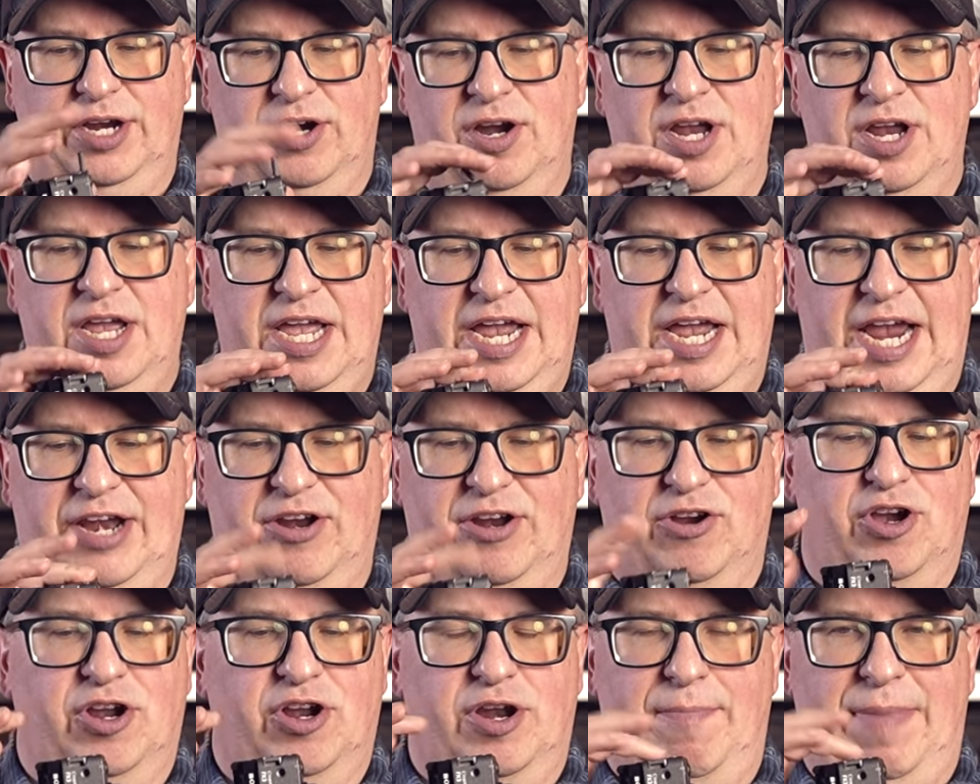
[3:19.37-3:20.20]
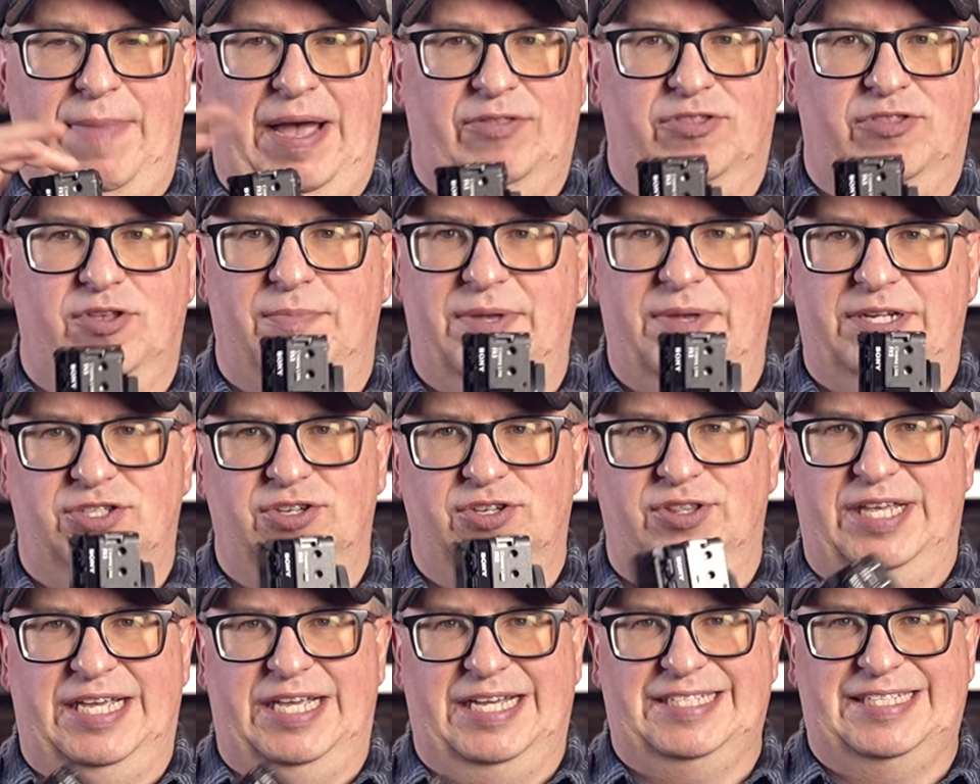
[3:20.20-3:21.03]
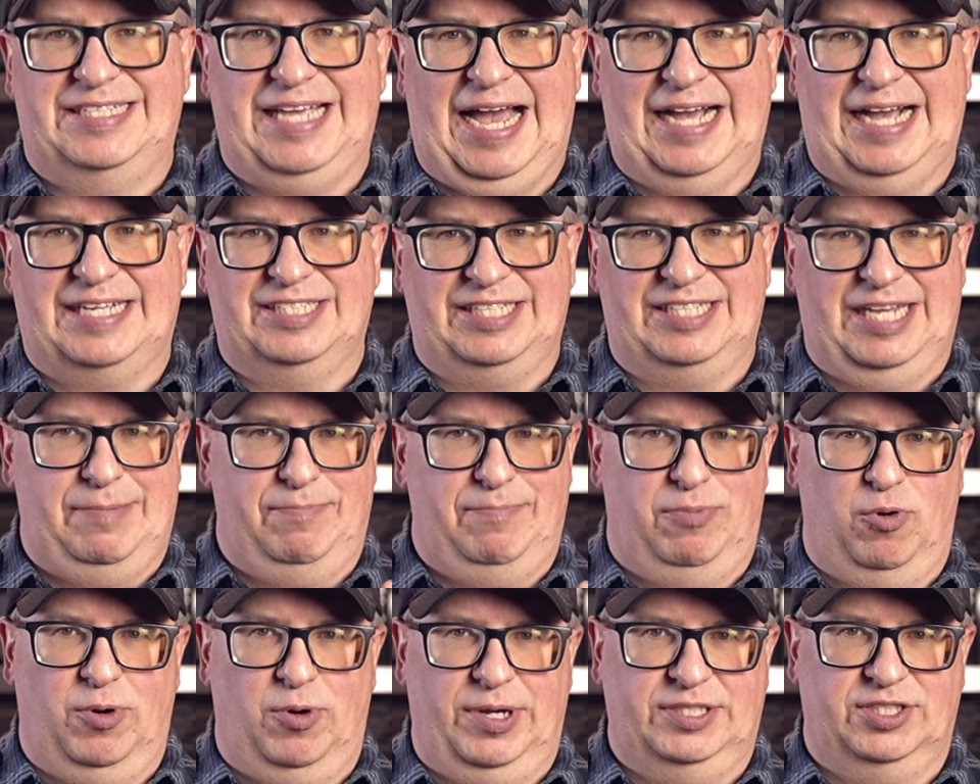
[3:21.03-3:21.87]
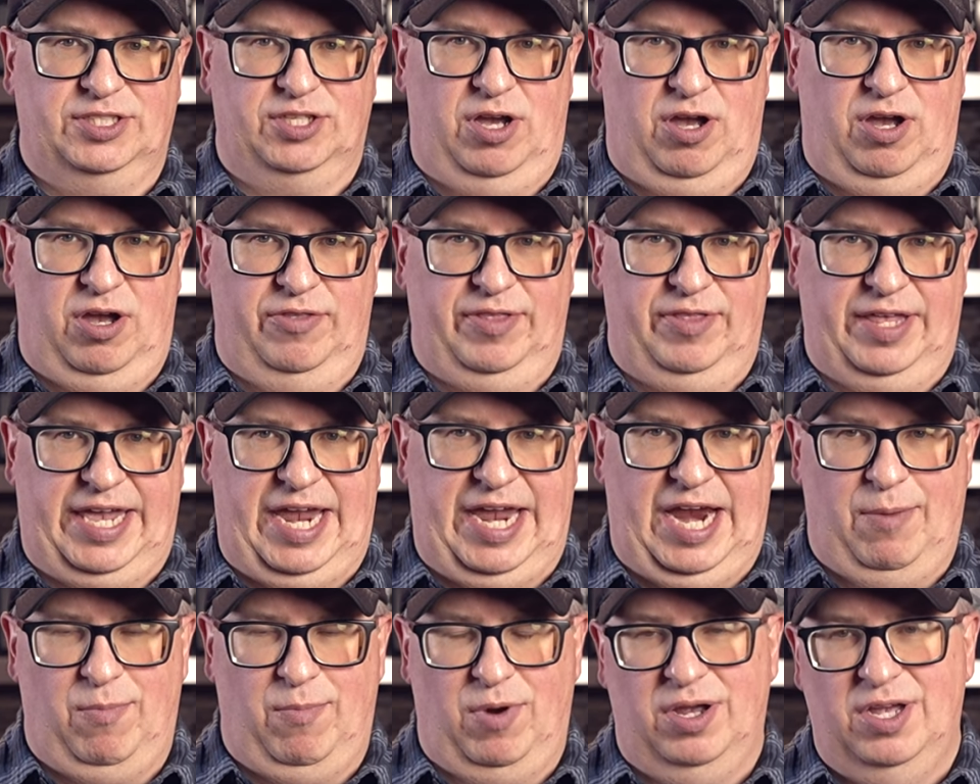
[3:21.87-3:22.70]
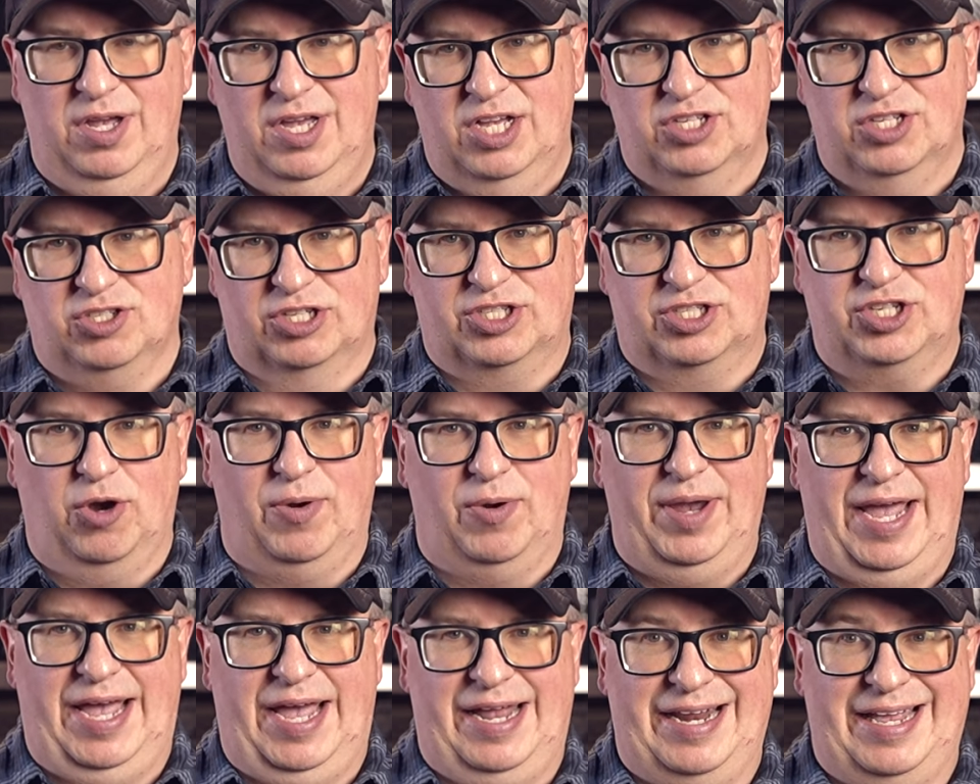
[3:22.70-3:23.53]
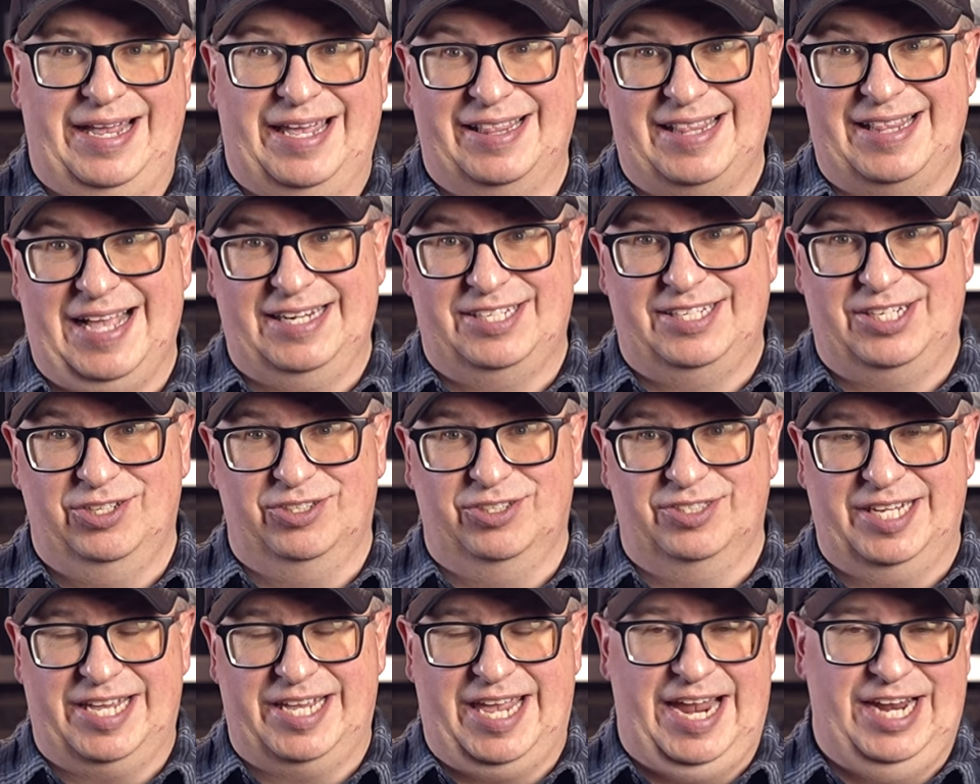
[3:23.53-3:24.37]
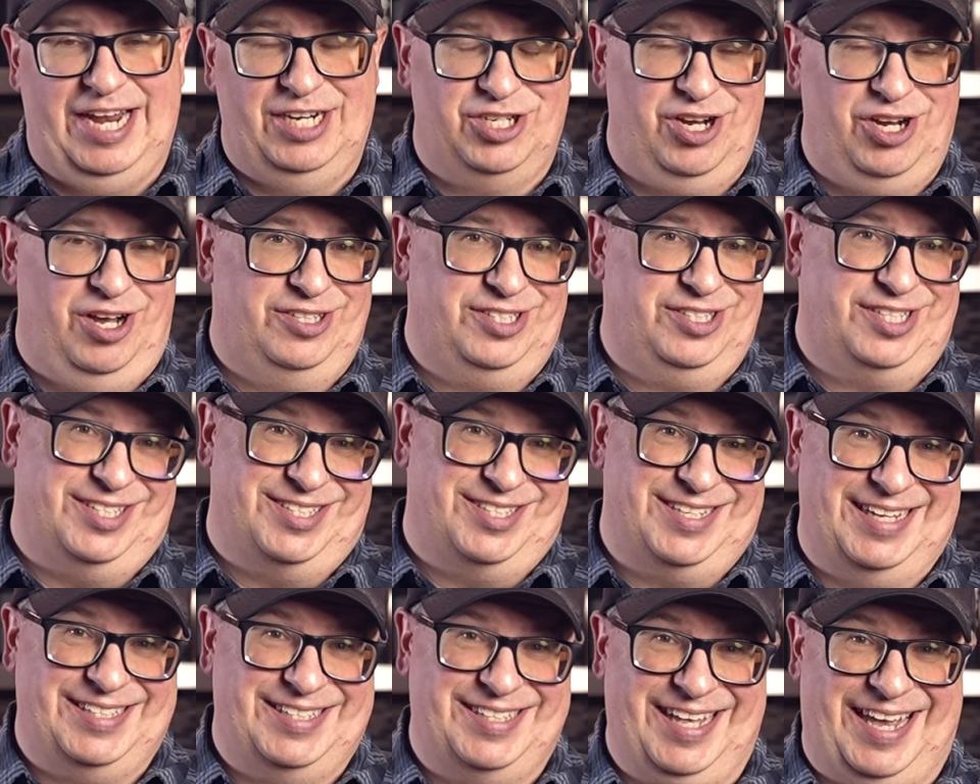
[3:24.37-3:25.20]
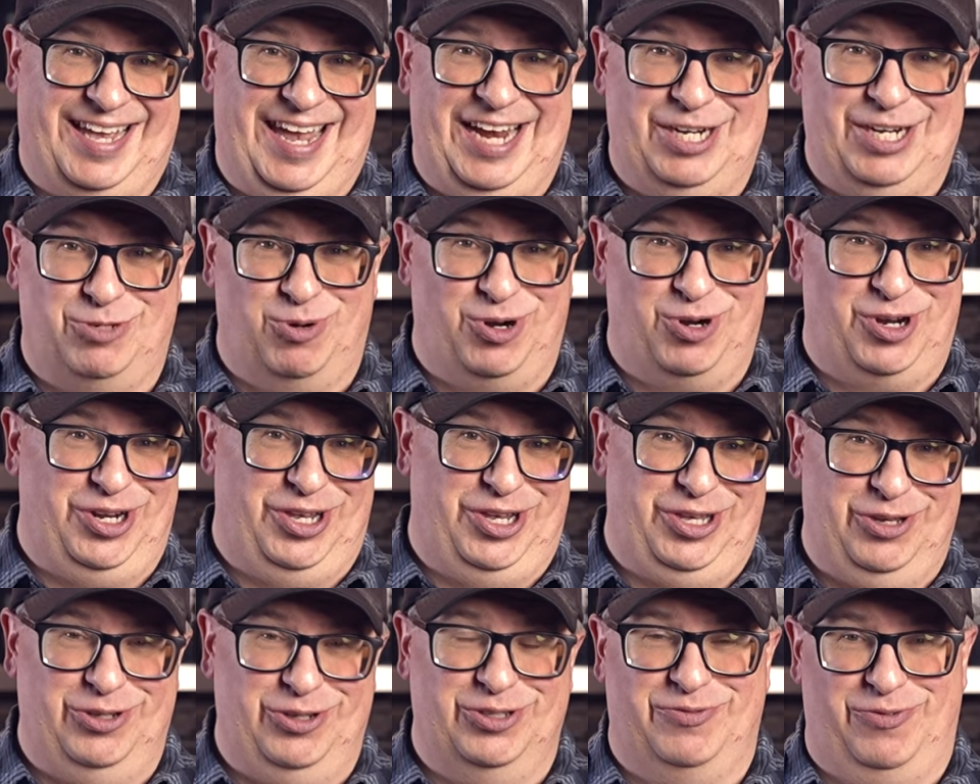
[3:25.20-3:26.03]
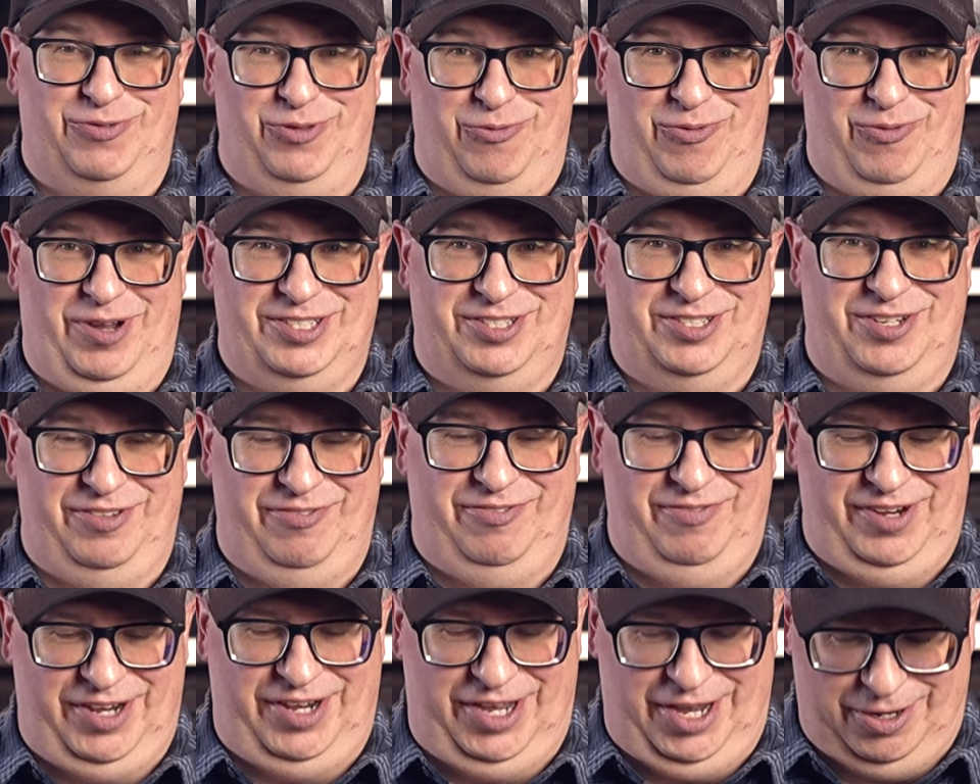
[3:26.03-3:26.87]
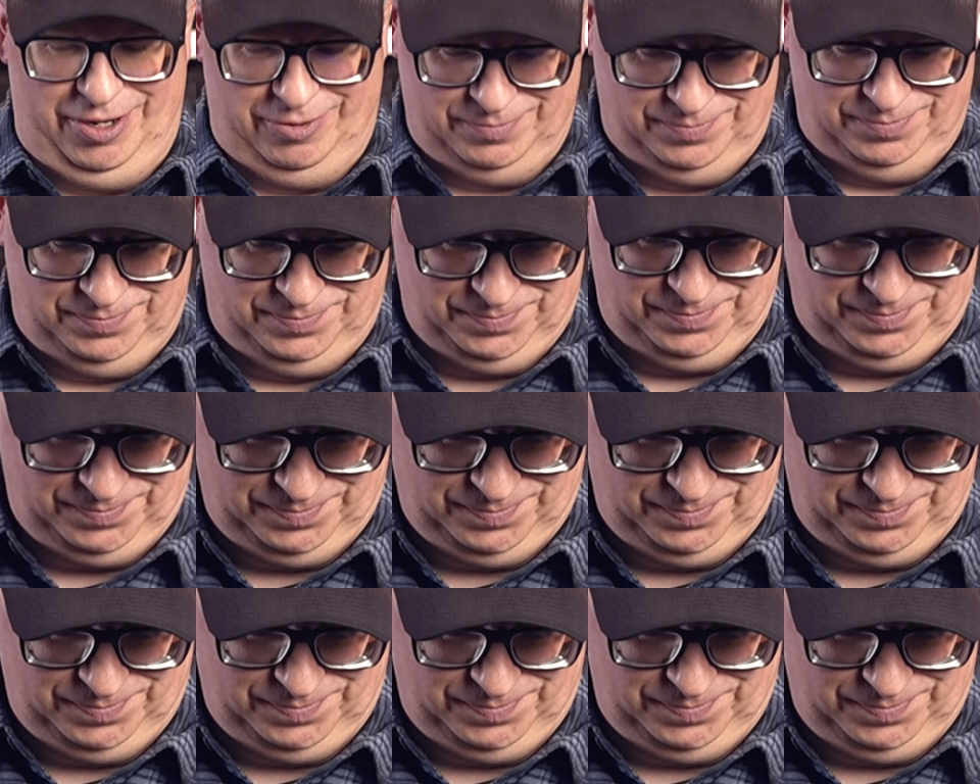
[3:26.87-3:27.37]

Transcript: here, and you're going to mount them into the exact same points on the camera. So let's go ahead and get that Tilta cage on, since that's the cage we're going to use for the rest of the video.